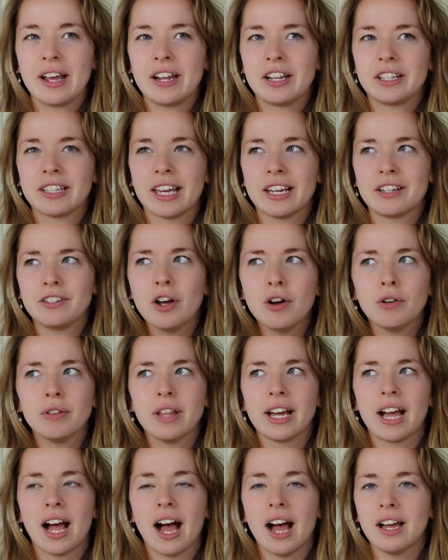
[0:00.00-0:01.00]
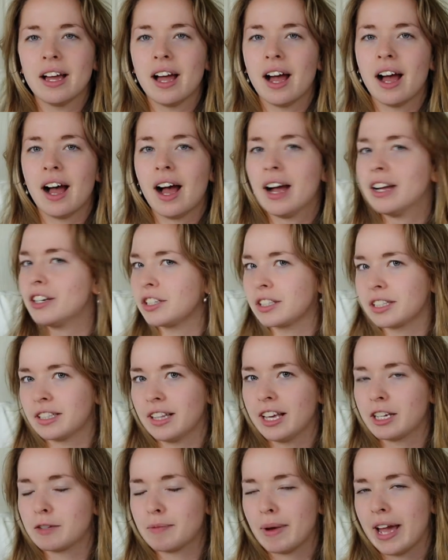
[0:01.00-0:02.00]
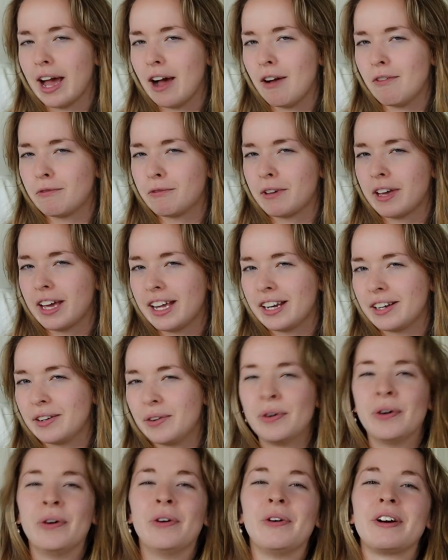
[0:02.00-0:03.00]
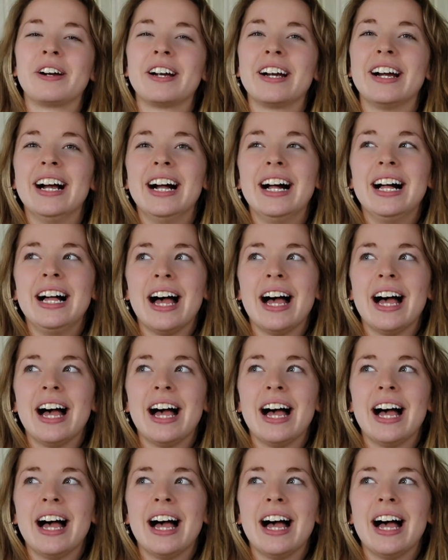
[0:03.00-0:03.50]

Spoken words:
And it's like, no, like I just liked my outfit or